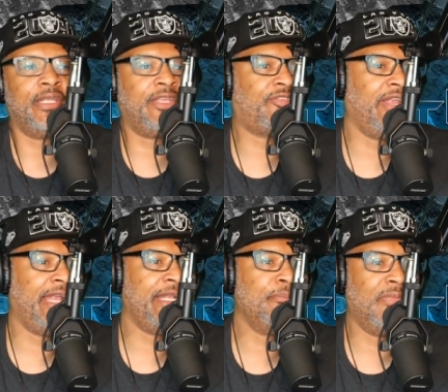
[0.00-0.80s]
Is there
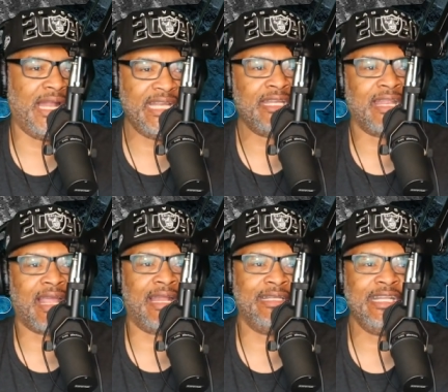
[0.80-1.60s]
any money that
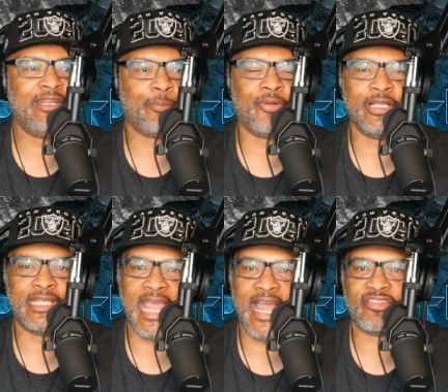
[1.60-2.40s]
I need to put
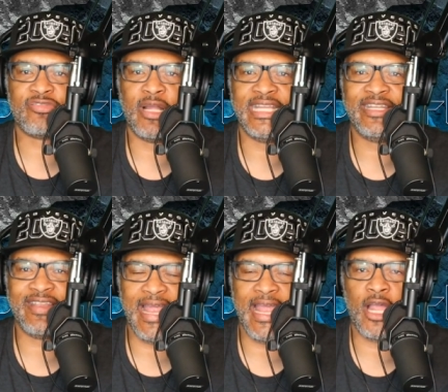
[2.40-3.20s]
cash money
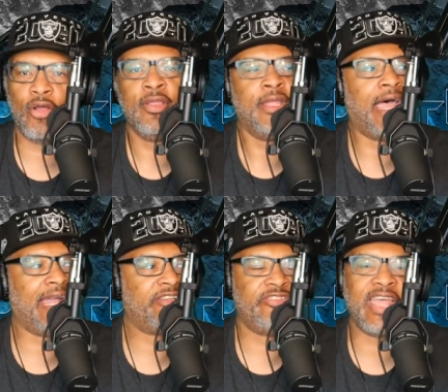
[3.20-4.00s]
down?
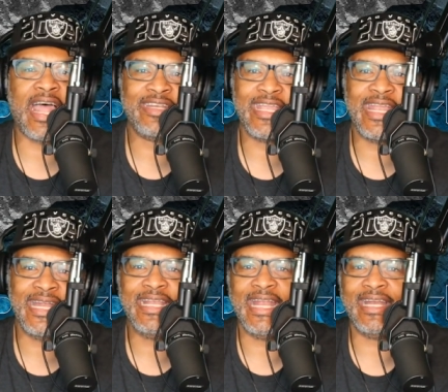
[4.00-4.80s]
I, I did
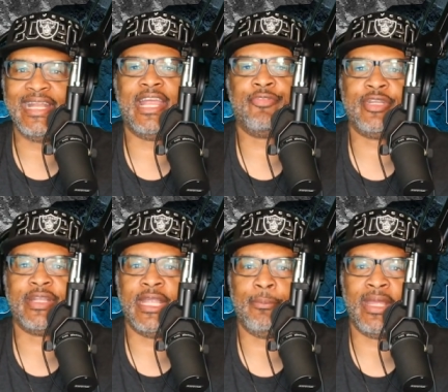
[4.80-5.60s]
any and
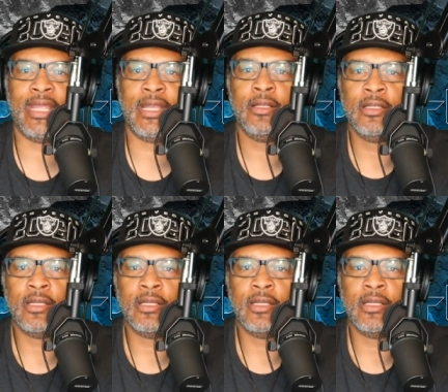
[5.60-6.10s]
everything, man.